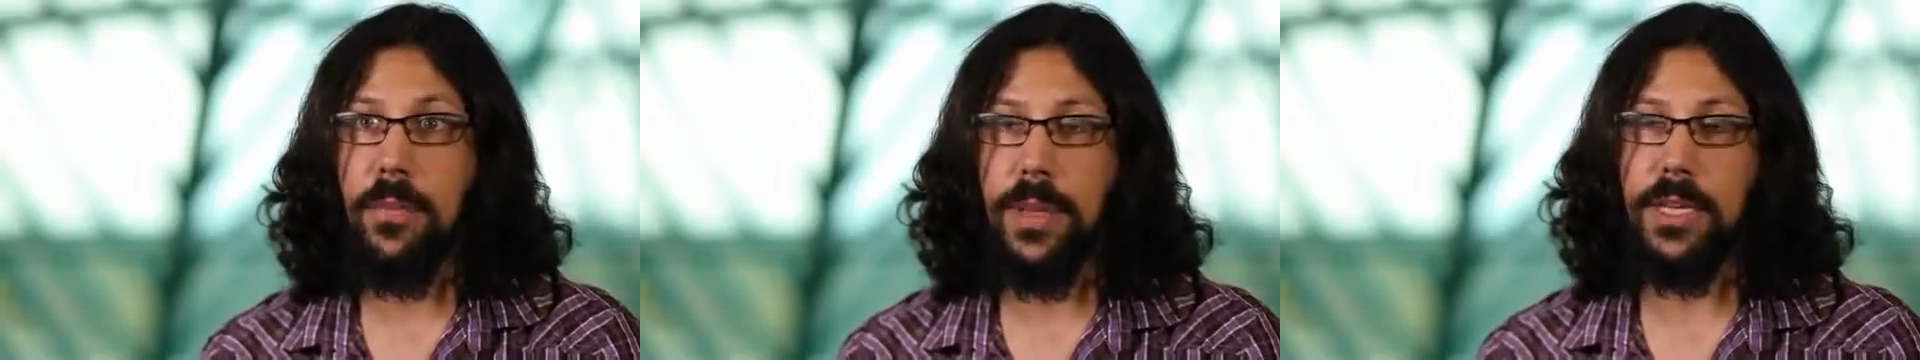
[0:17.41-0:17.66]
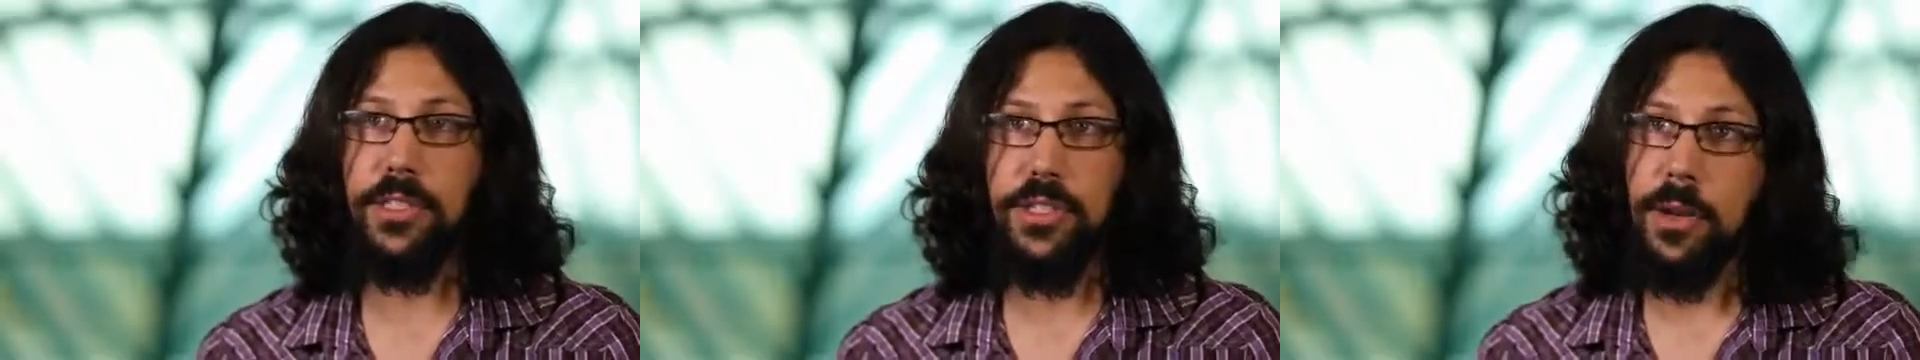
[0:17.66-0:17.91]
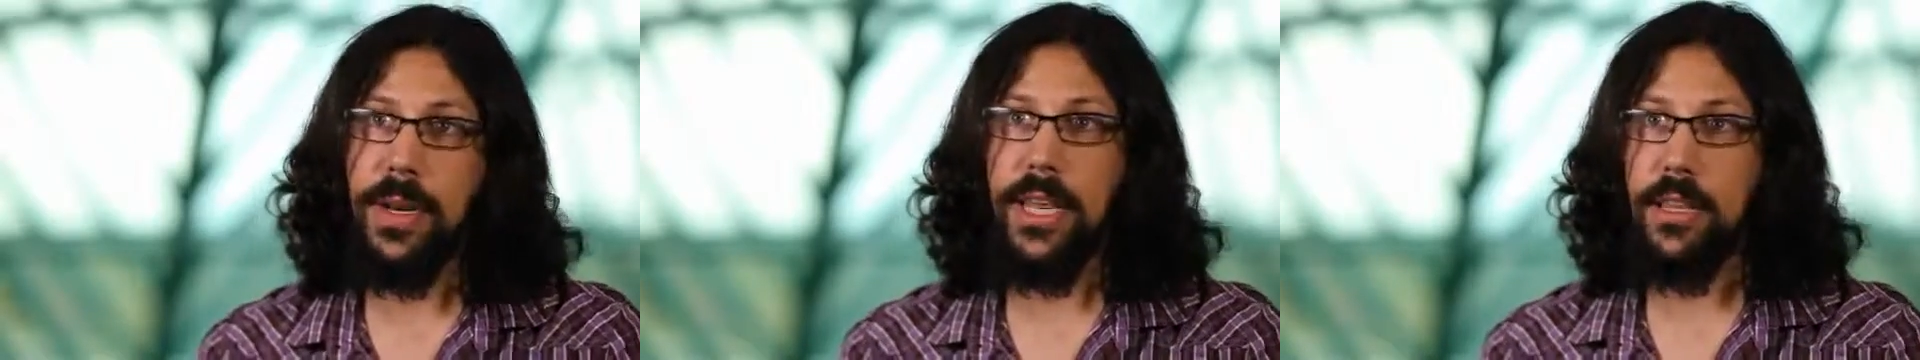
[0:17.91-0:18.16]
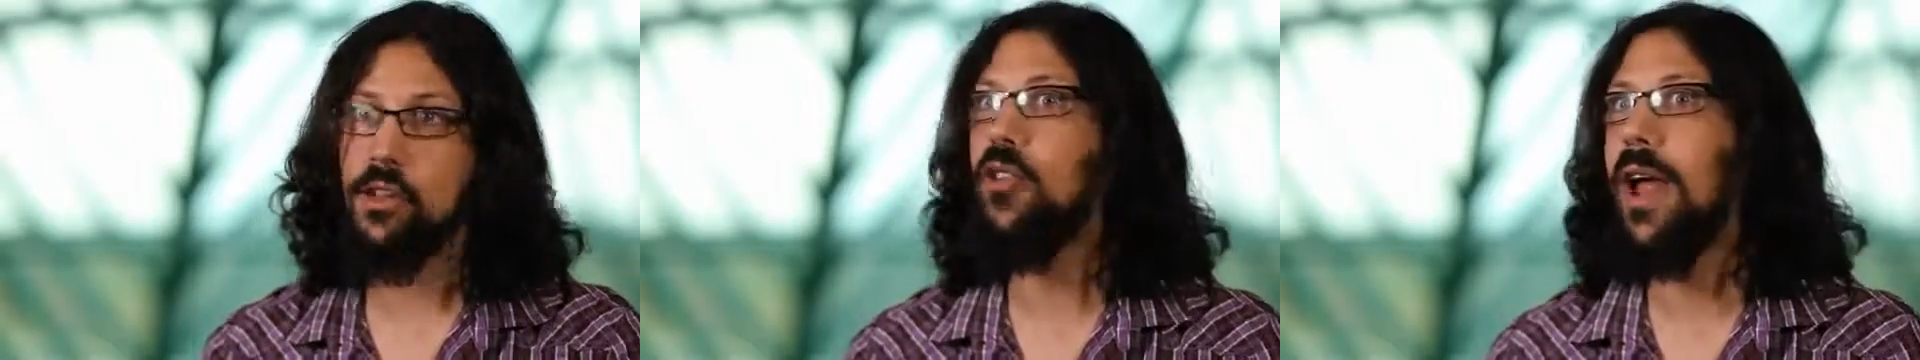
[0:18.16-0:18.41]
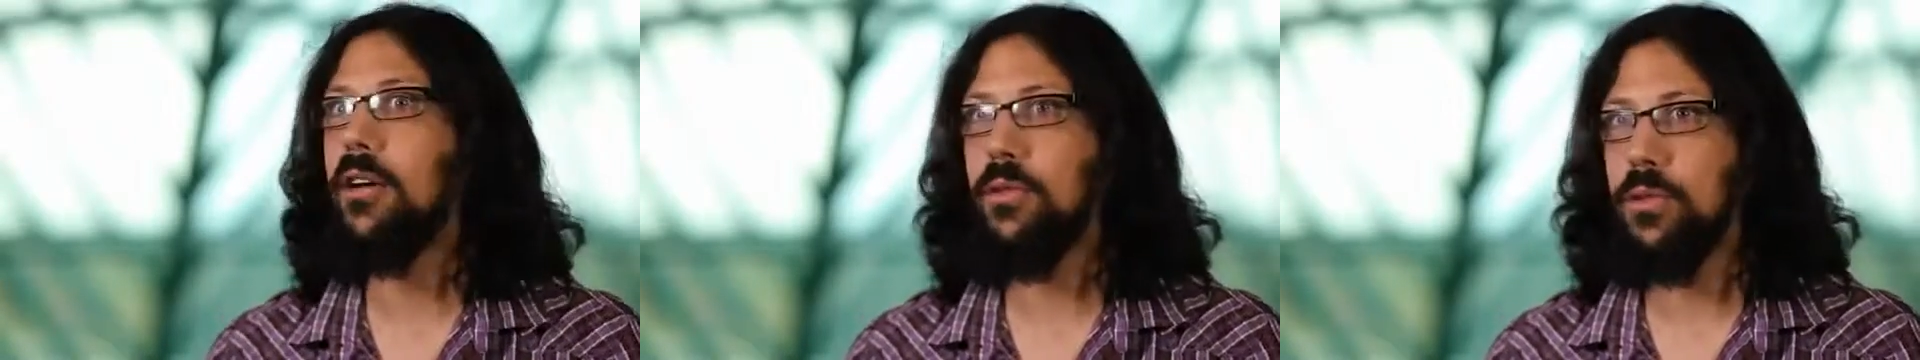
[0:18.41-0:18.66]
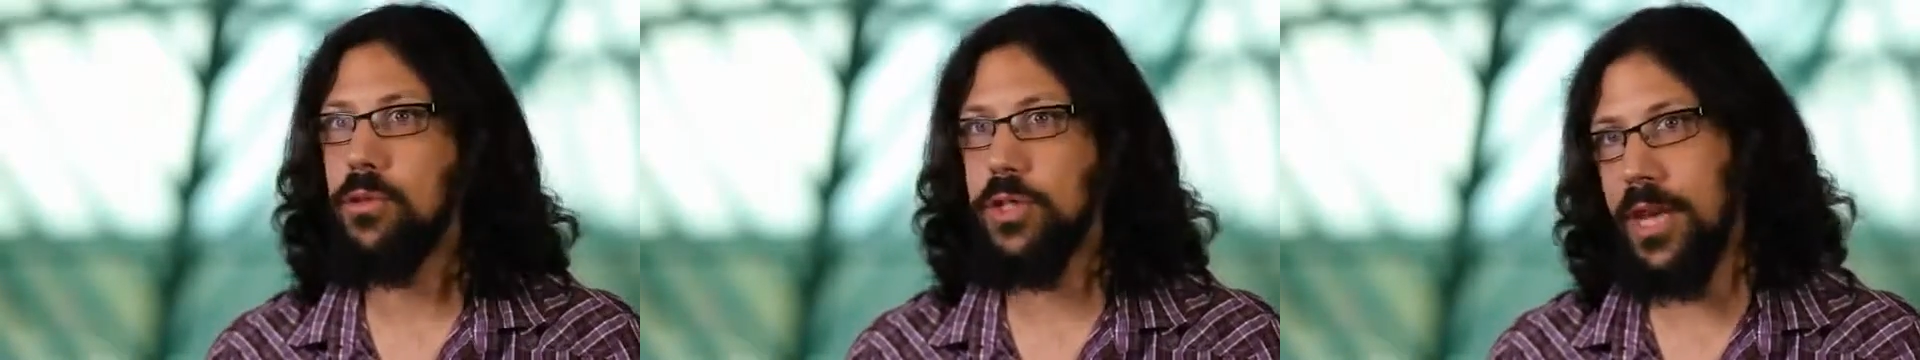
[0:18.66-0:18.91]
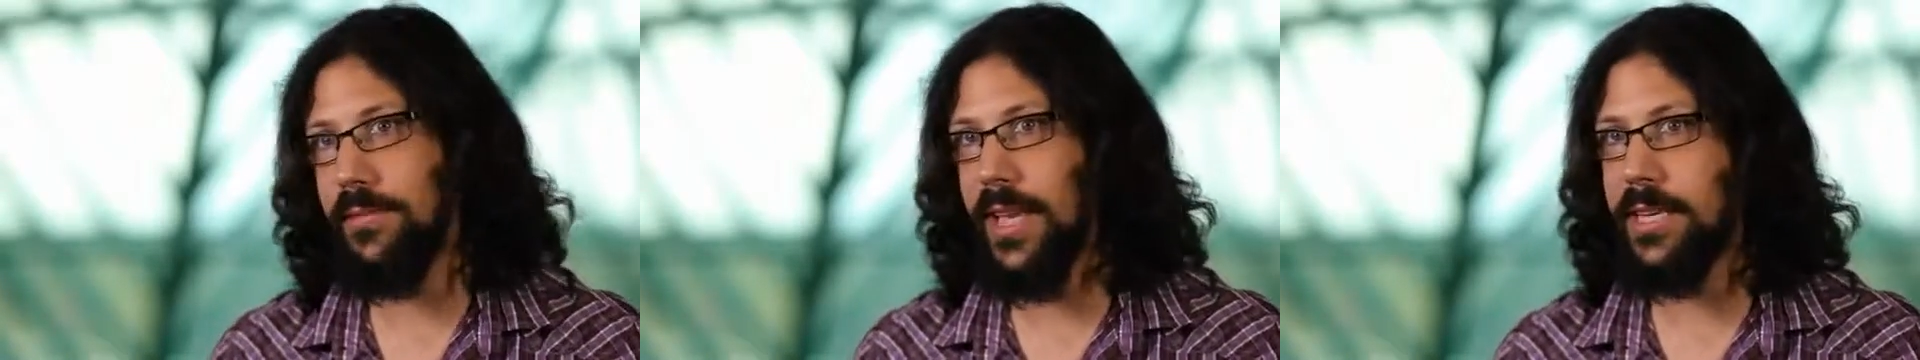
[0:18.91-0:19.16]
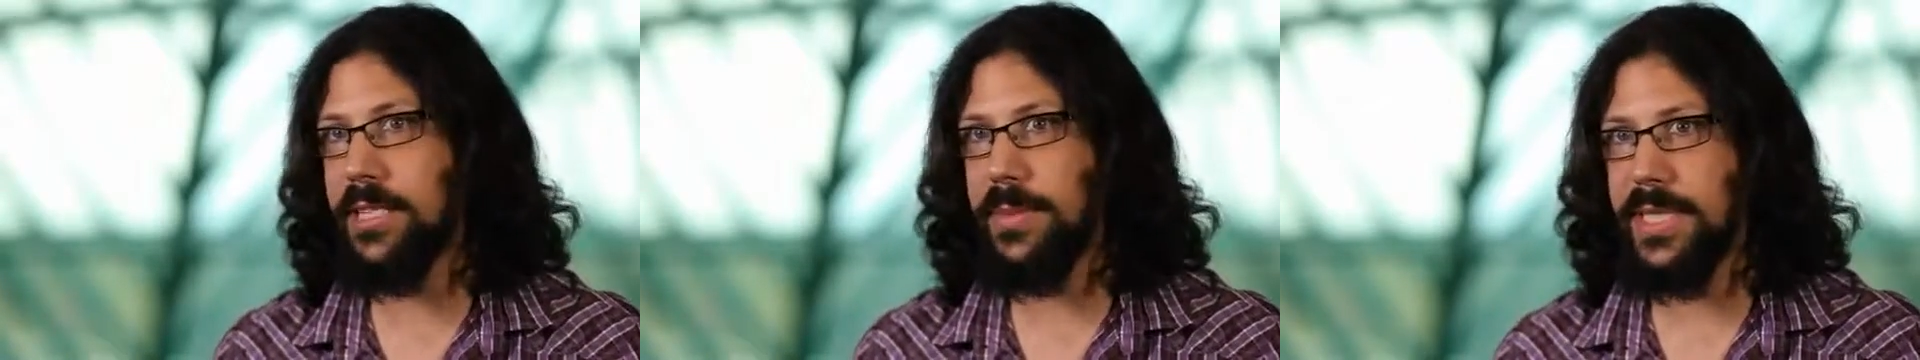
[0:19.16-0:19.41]
because so many of the ground rules have
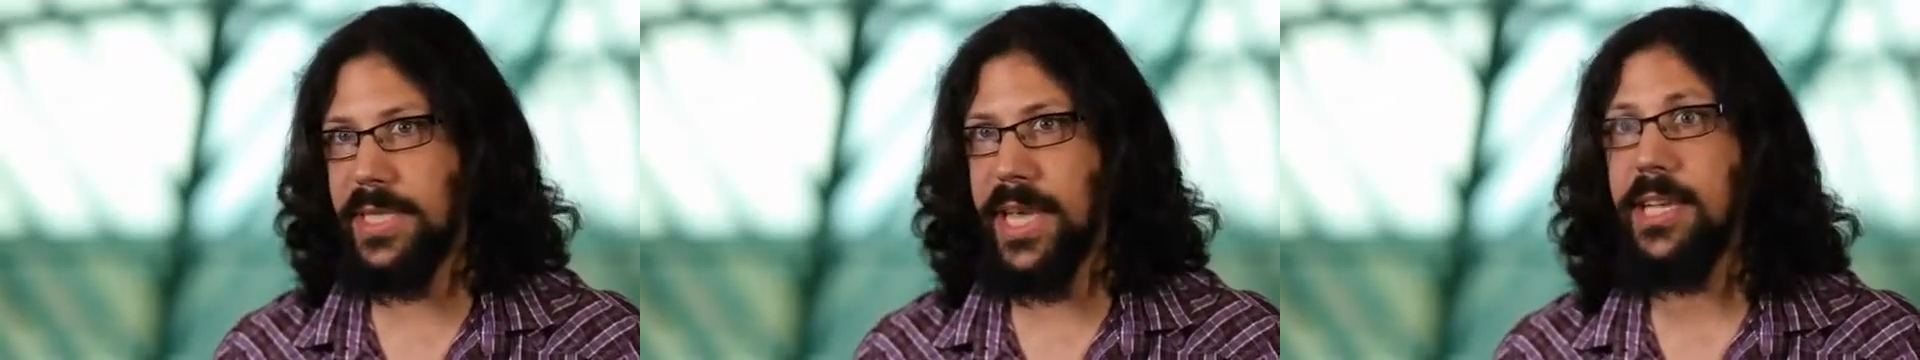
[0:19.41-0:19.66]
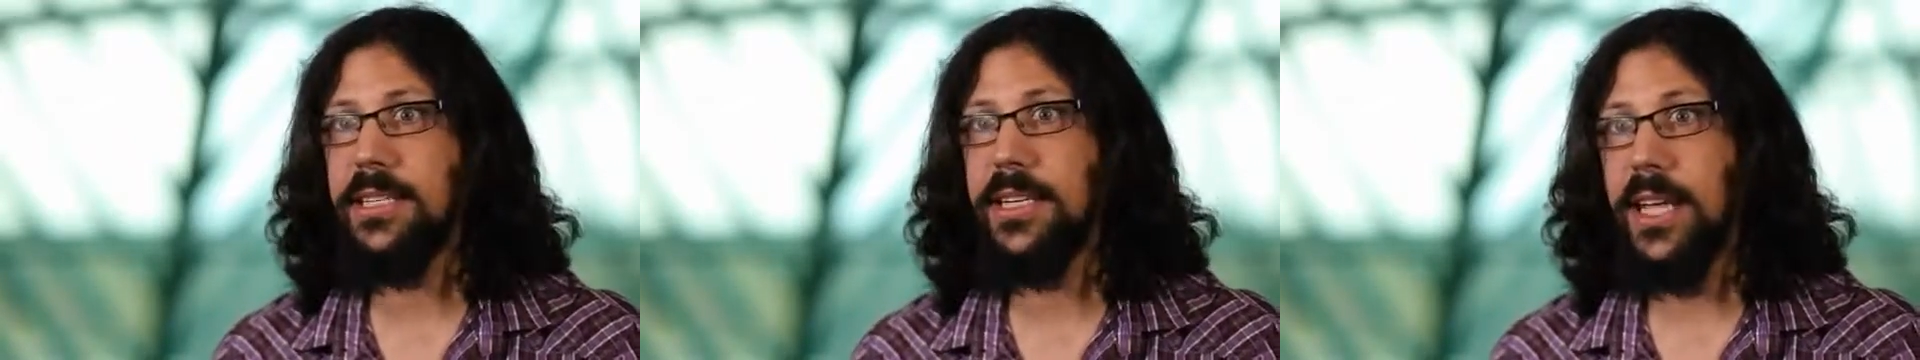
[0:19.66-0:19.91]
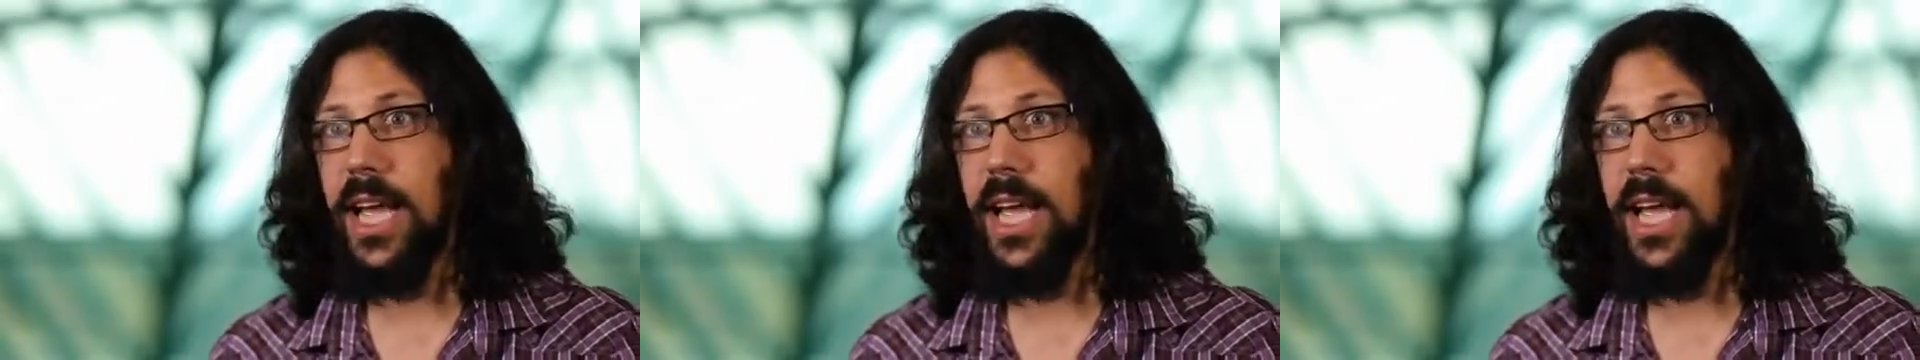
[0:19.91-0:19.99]
yet to be set.